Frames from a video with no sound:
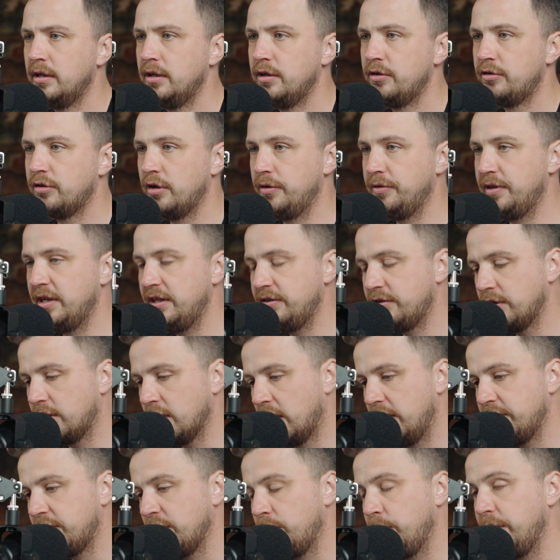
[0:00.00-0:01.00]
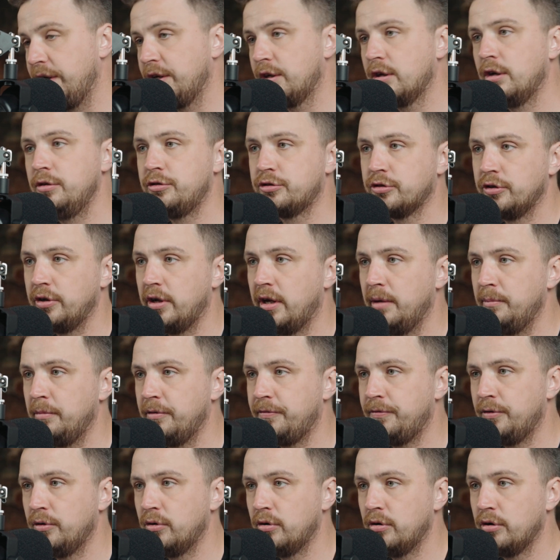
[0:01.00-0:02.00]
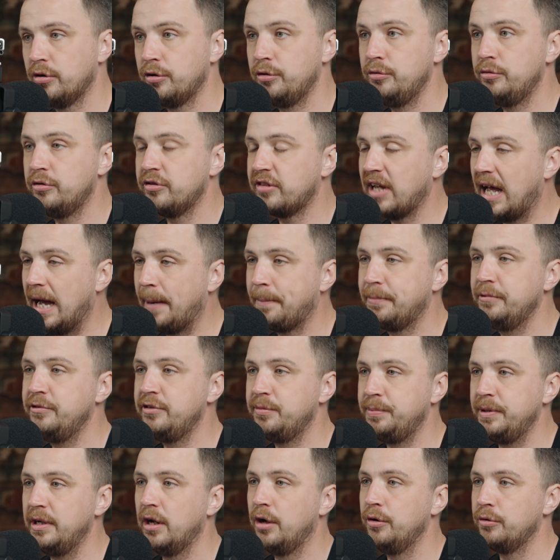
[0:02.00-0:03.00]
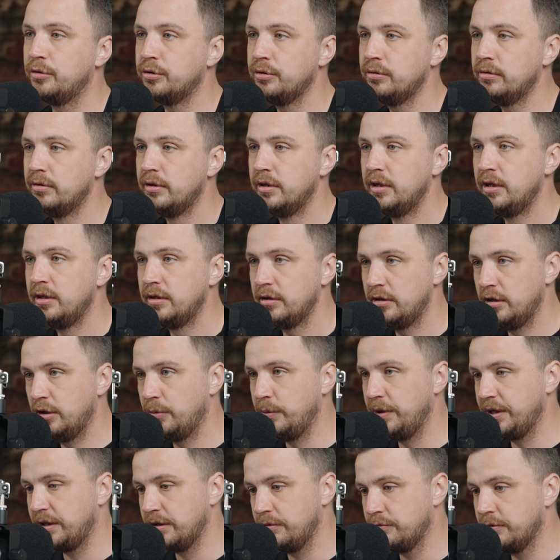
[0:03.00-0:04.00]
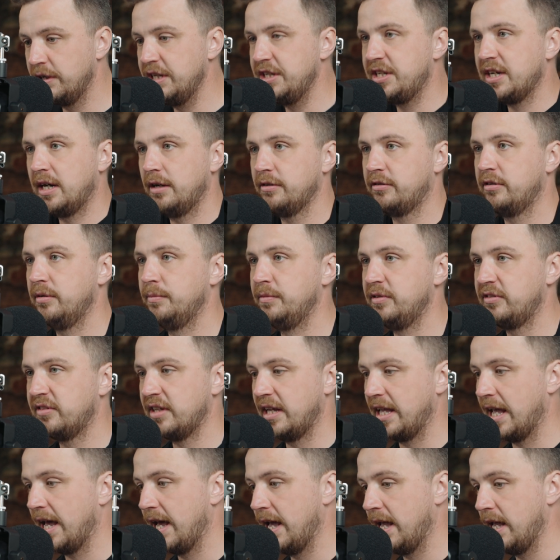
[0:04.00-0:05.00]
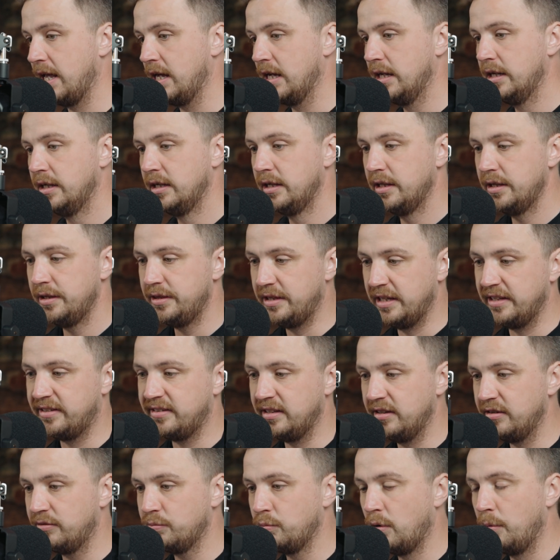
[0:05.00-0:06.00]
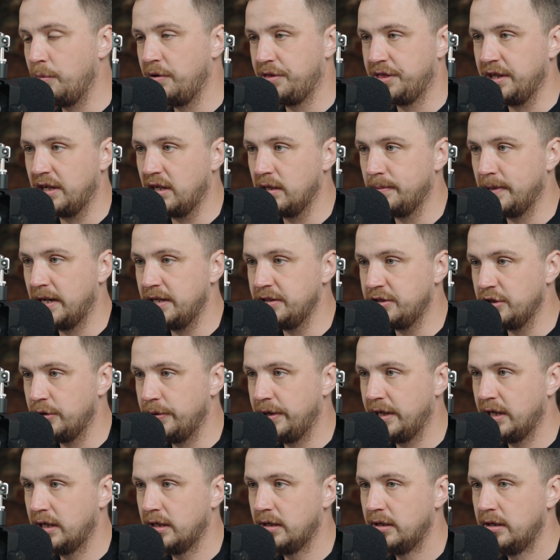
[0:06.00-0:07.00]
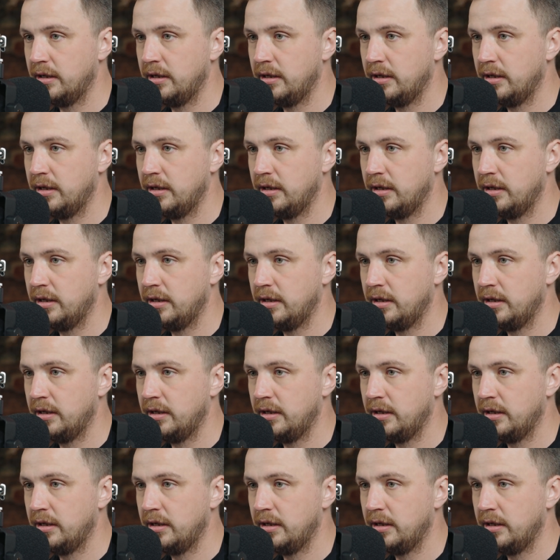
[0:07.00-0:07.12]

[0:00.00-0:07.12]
So these are guys that we had coached online before who just happened to be local, that we could reach out to them and say, hey, this is what we're thinking about doing.